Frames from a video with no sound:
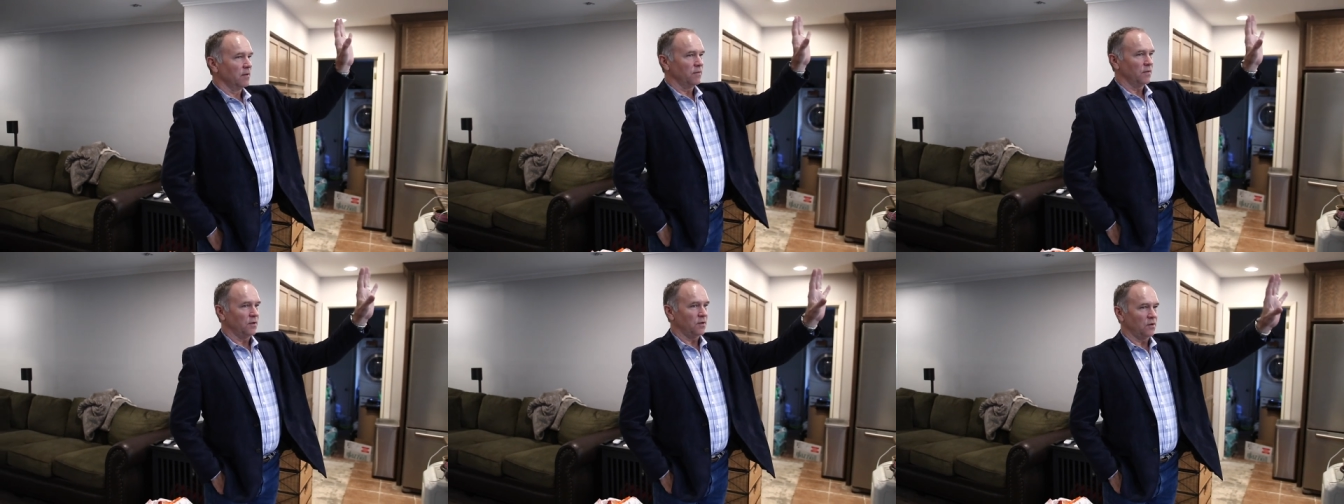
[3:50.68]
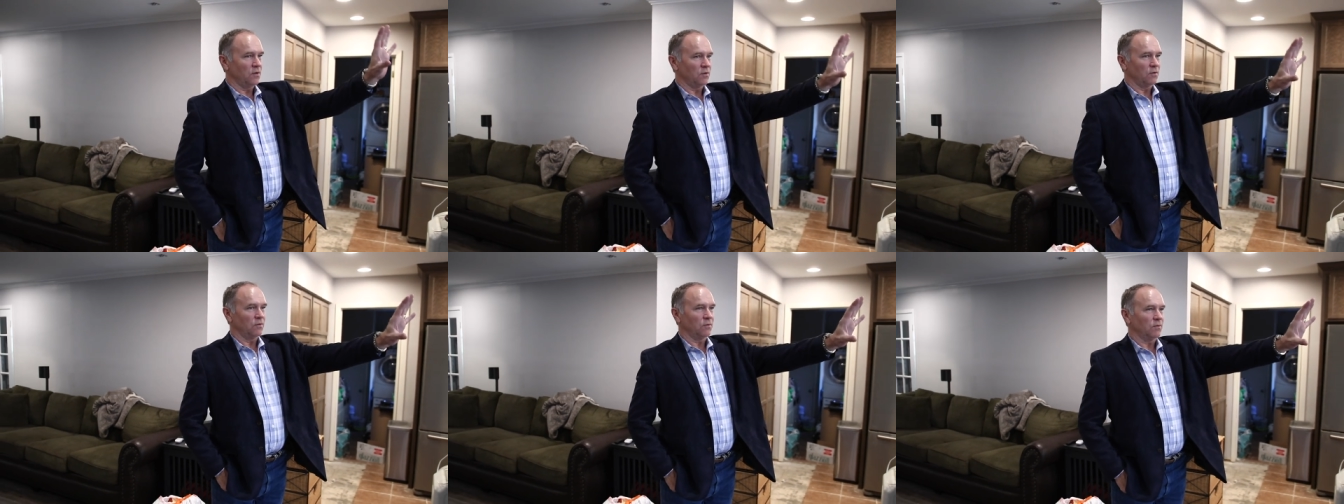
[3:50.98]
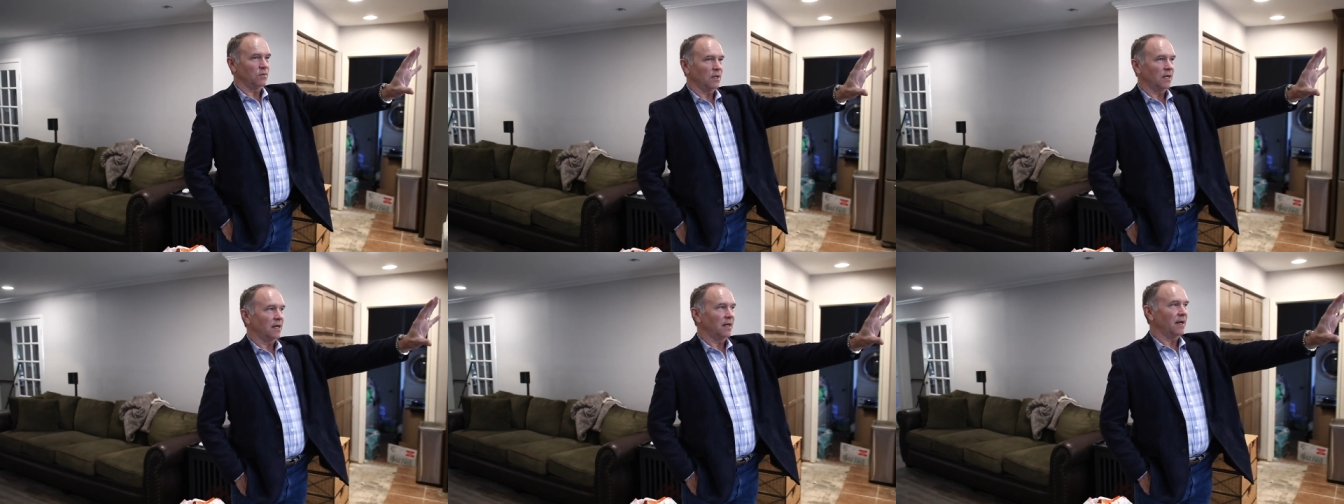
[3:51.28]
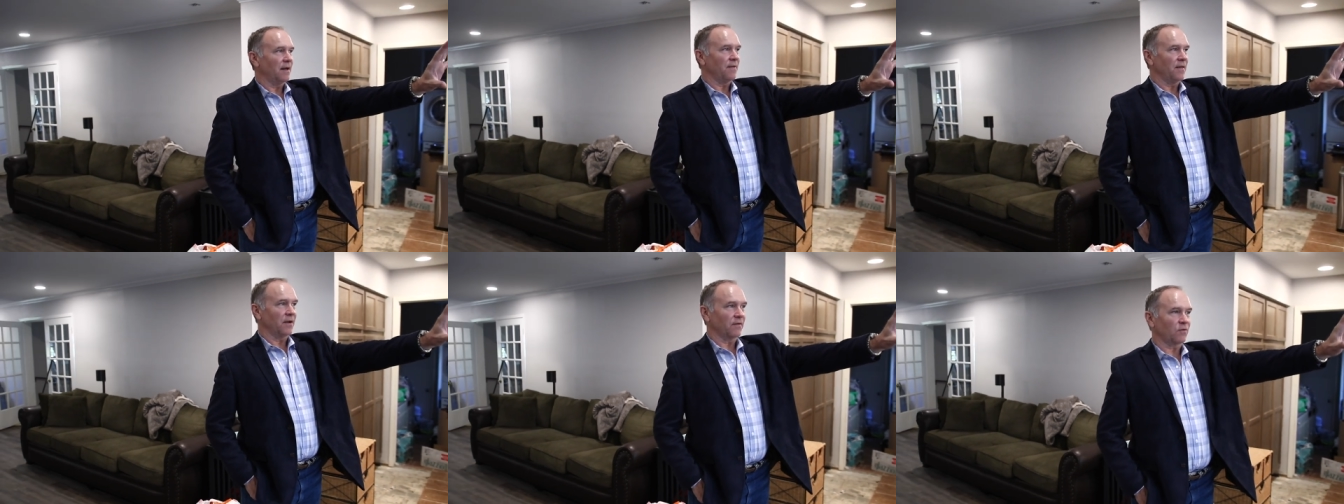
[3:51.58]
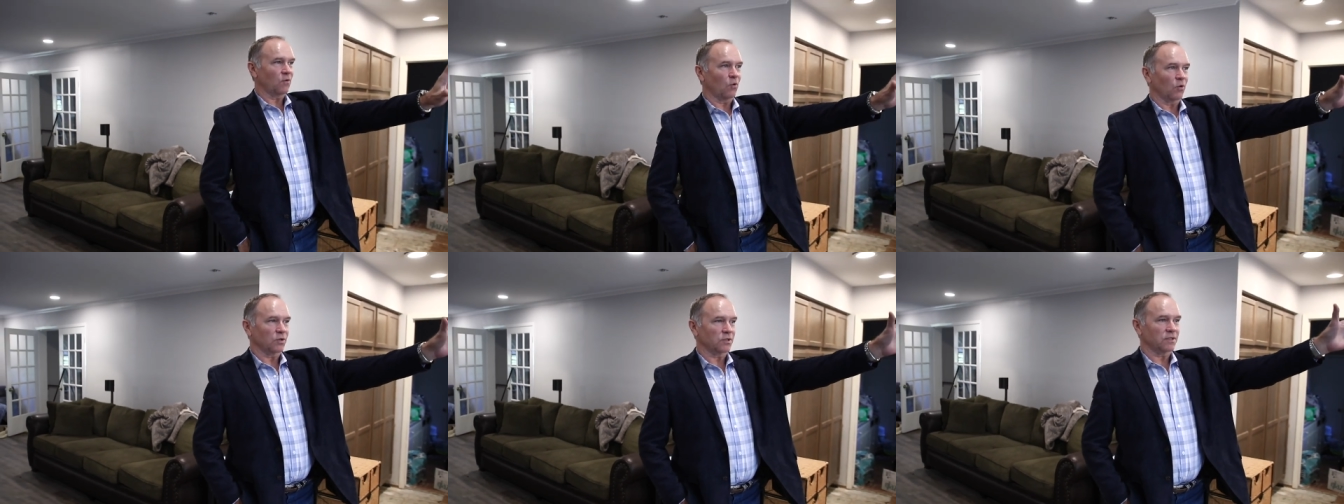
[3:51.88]
the new, uh, and then
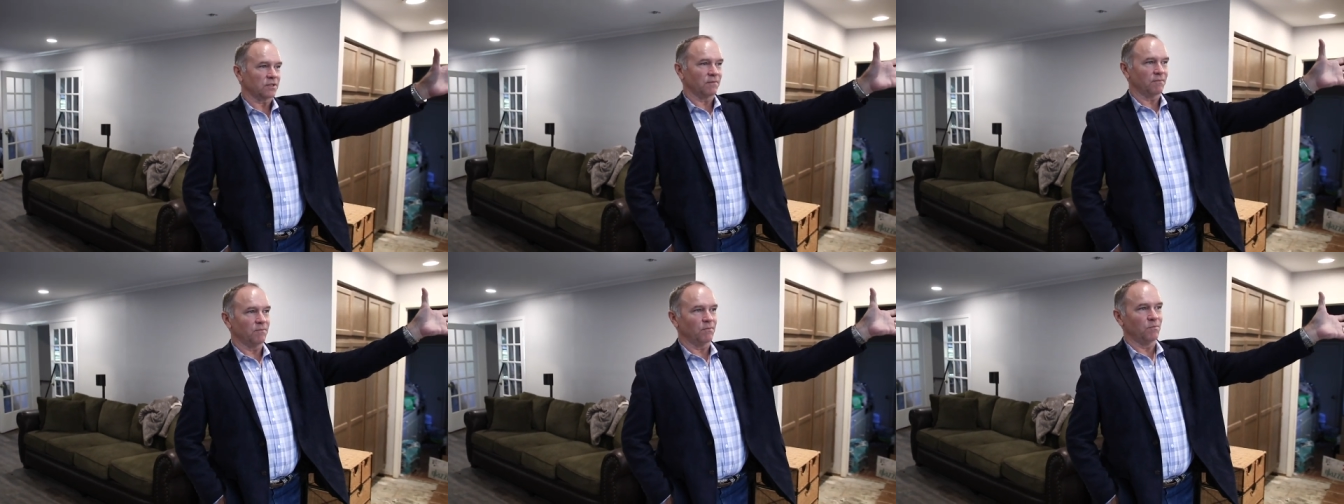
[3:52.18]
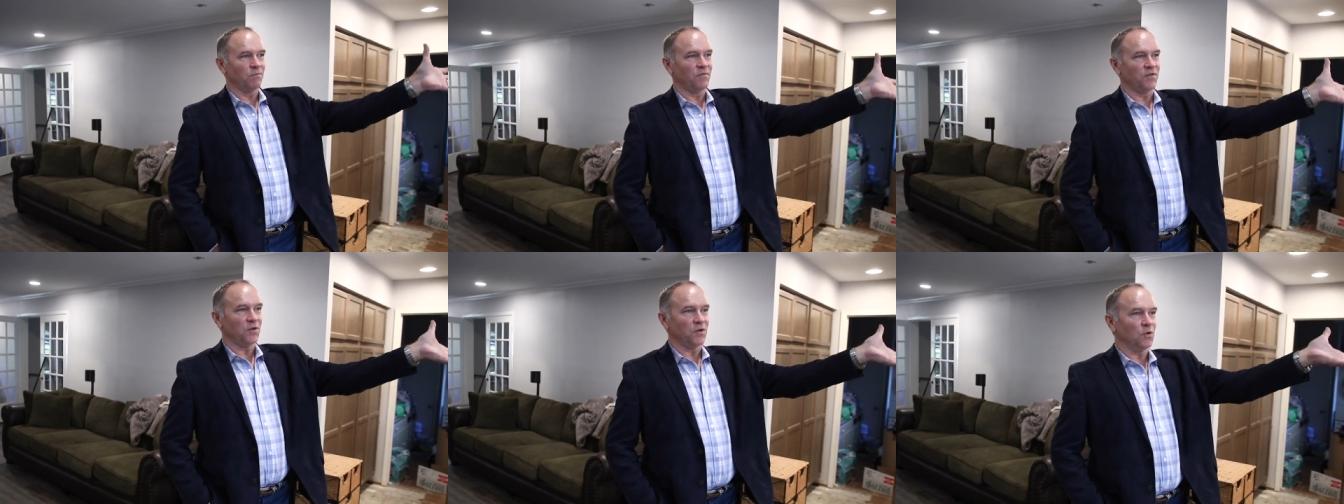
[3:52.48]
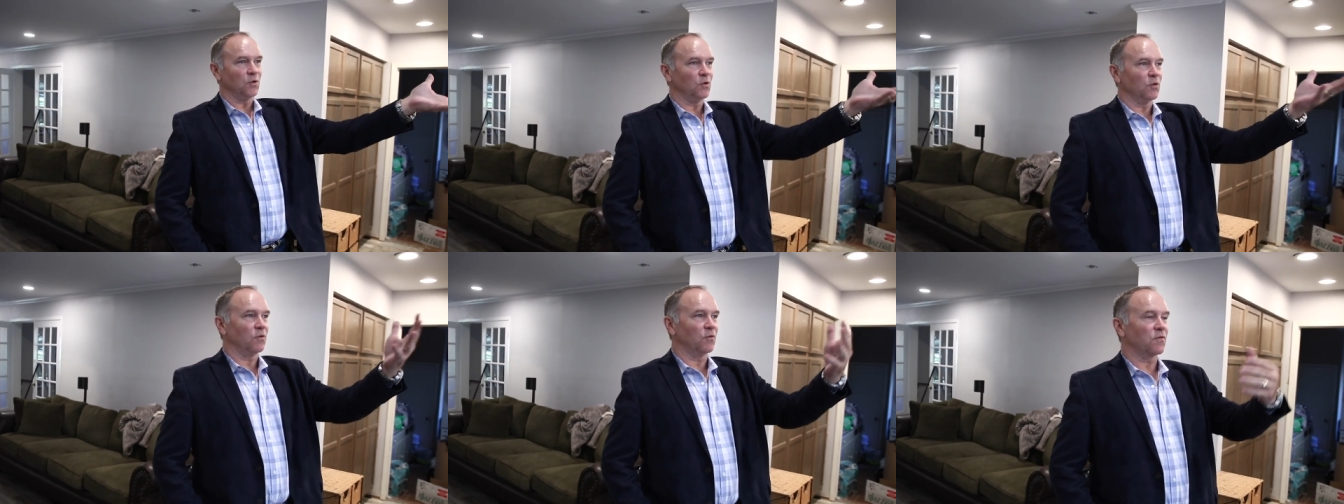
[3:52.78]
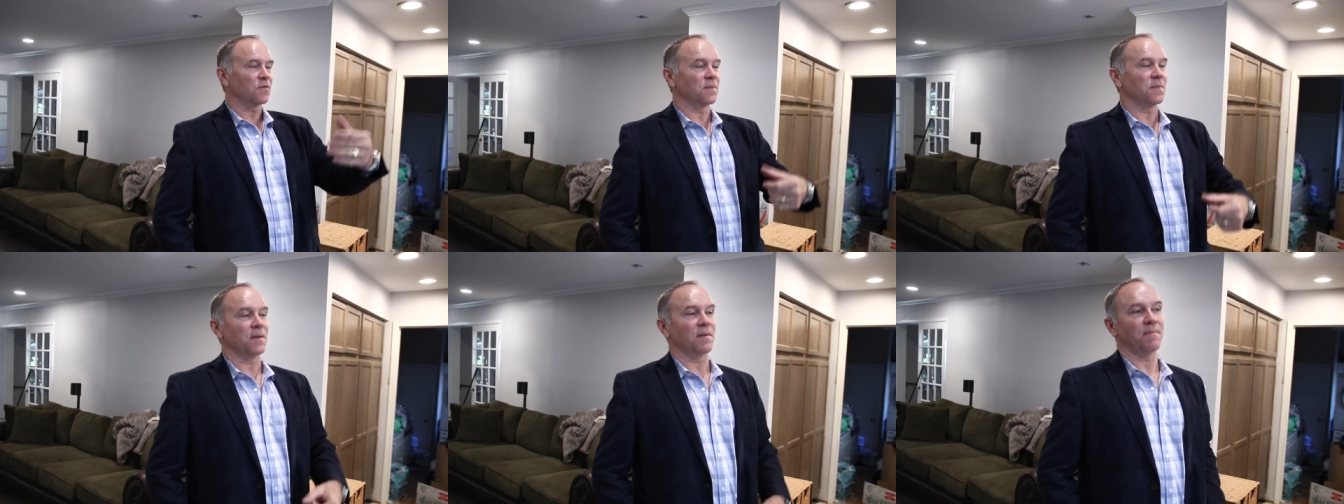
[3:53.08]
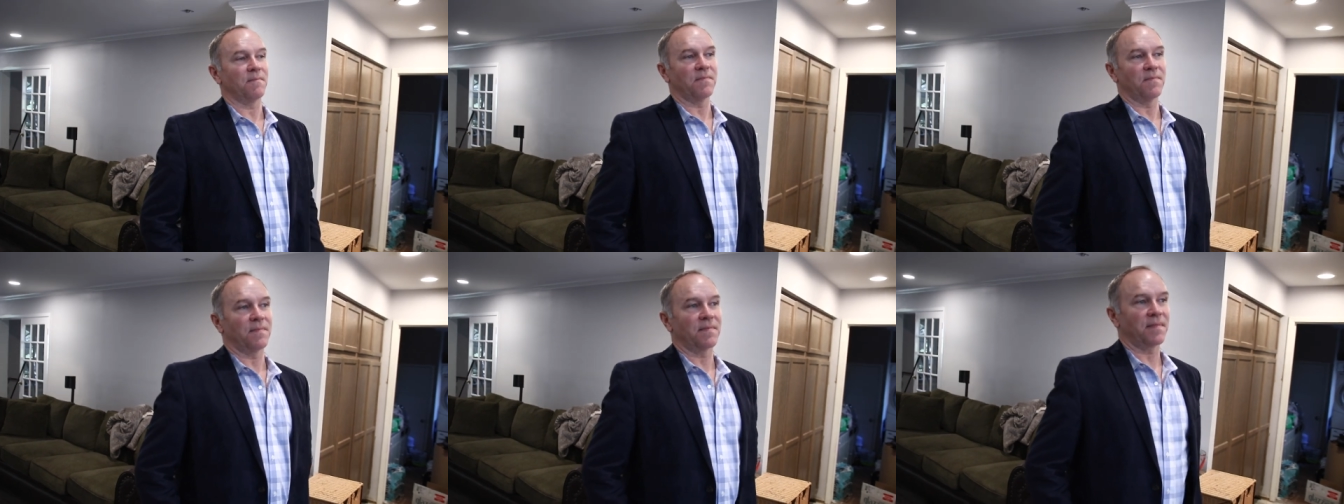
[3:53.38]
of course the view from
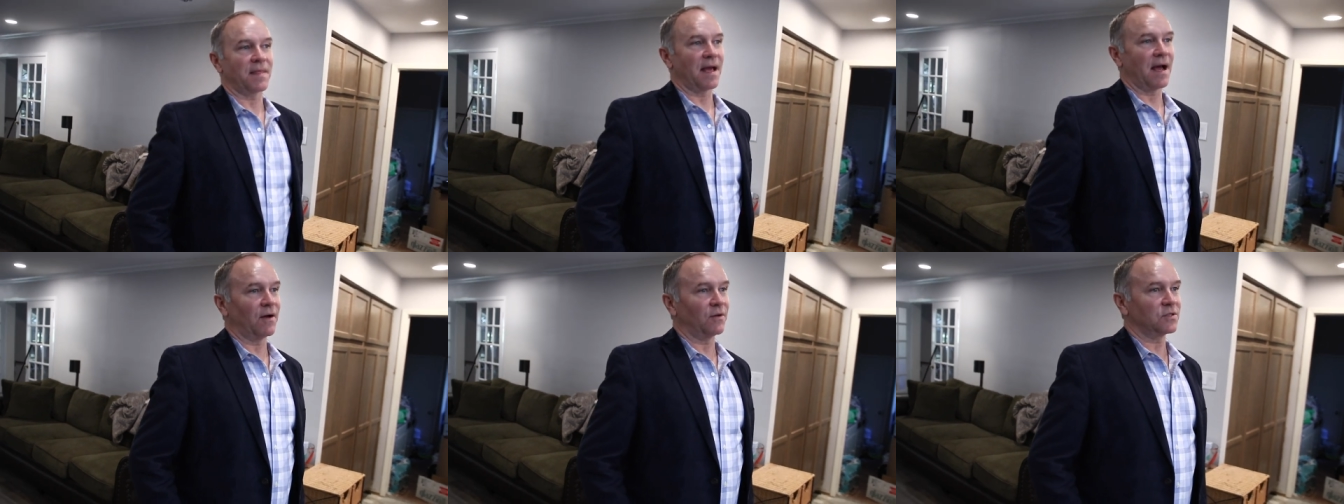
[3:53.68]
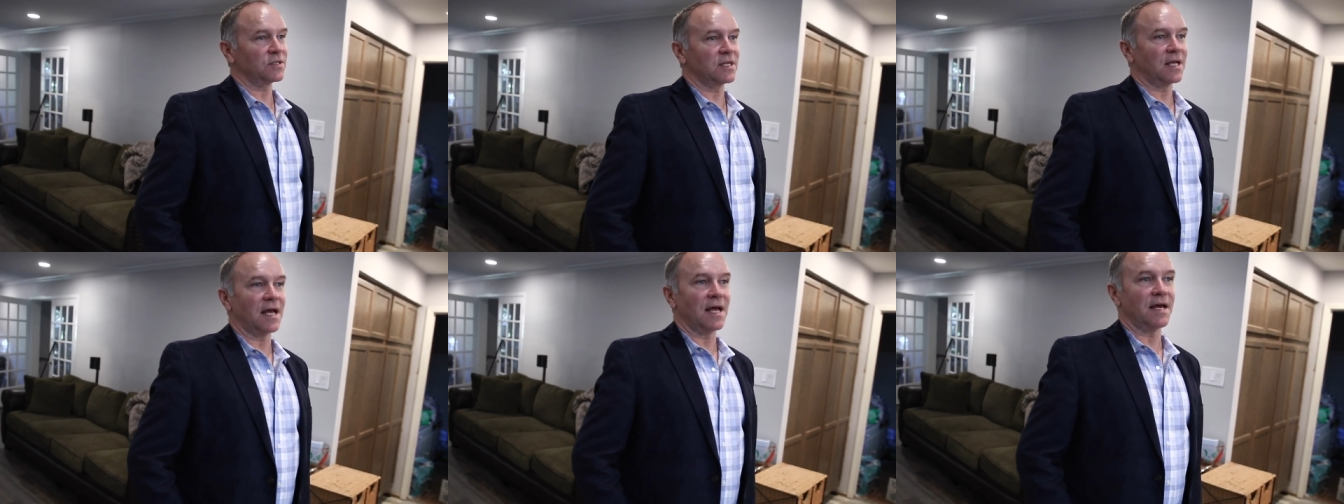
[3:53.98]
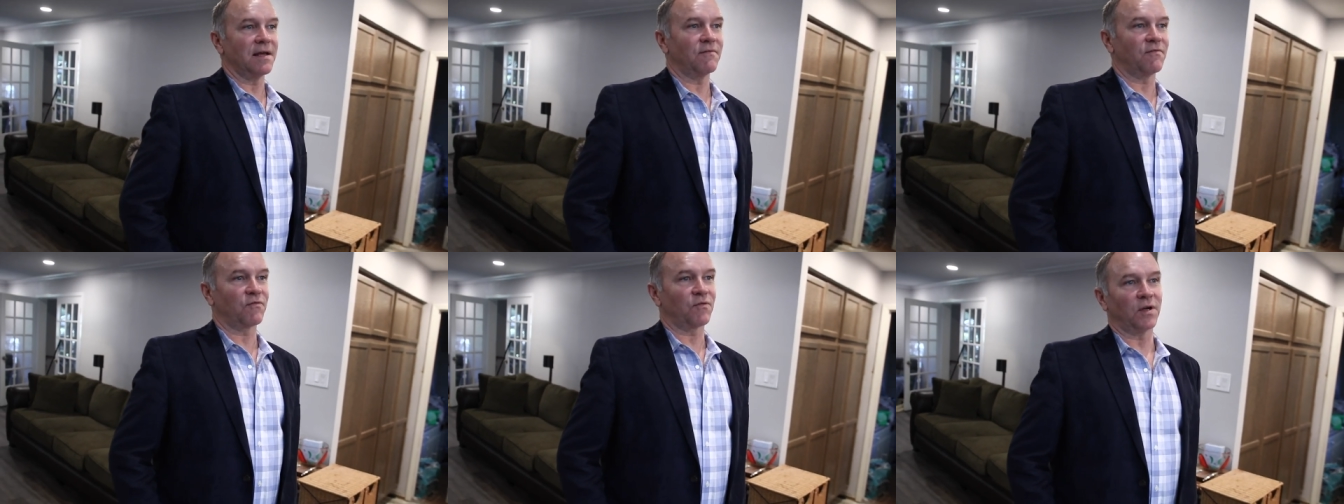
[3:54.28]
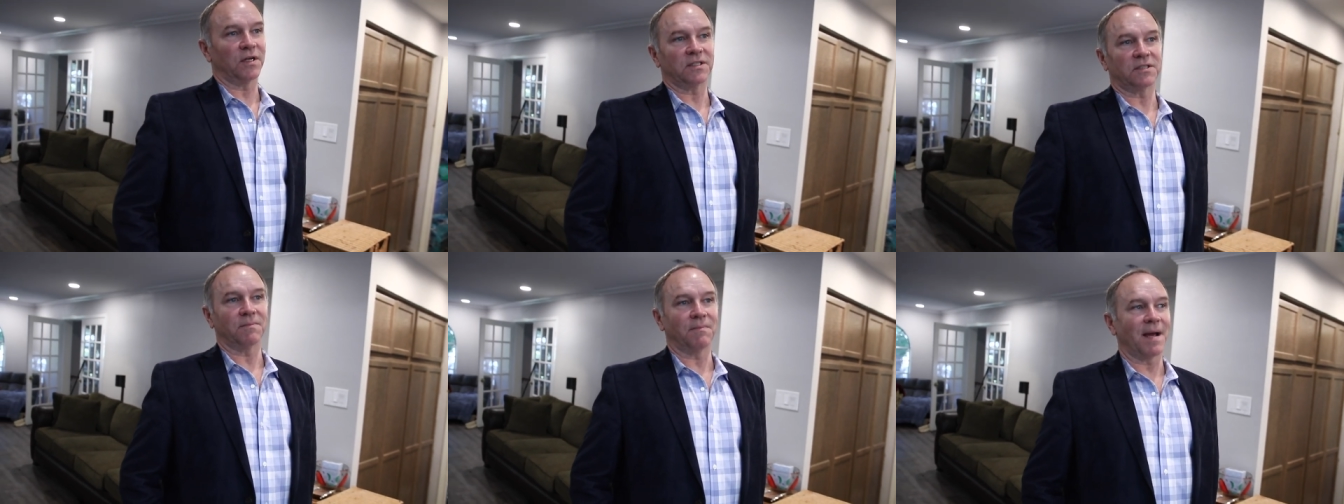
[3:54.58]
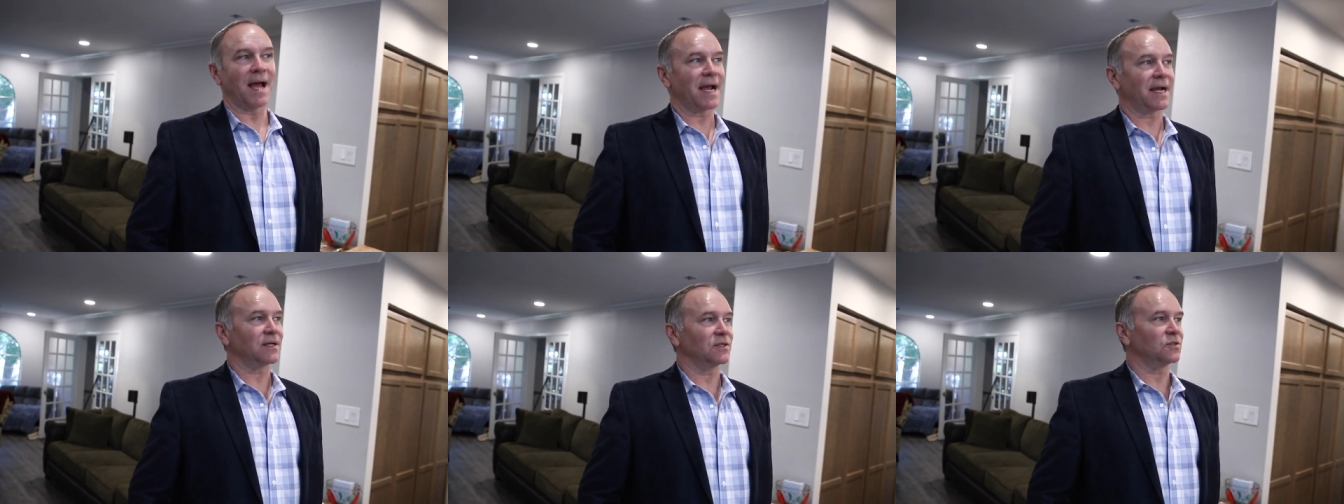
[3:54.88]
the outside, front to back,